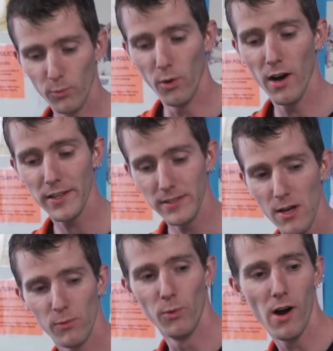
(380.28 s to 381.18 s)
what,
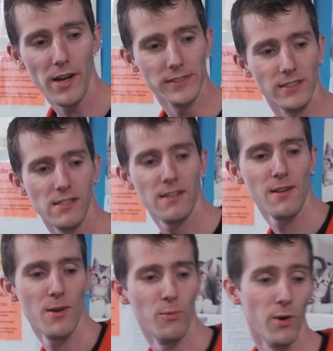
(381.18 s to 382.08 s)
what?
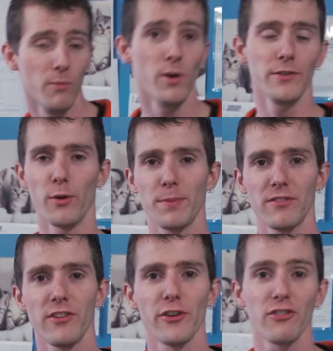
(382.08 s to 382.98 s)
What, what, no, but
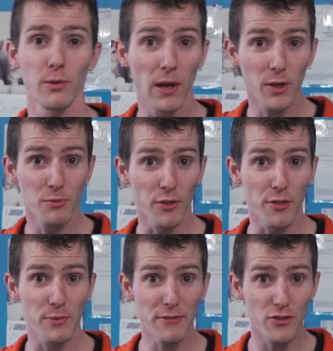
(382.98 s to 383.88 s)
seriously, welcome to the
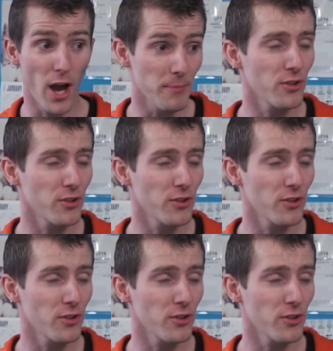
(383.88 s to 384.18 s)
thrift shop.